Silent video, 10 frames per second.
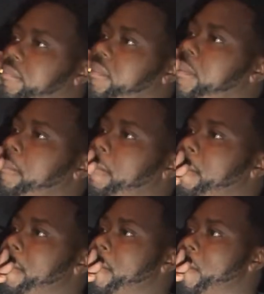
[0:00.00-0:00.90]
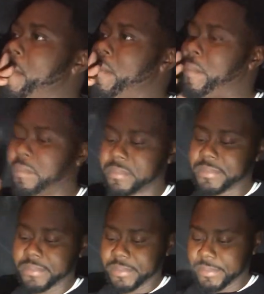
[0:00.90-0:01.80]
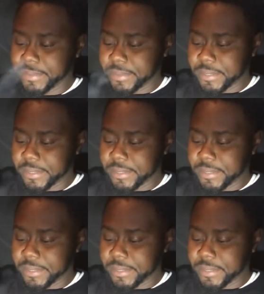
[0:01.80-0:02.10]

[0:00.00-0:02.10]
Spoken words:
Nobody speaks.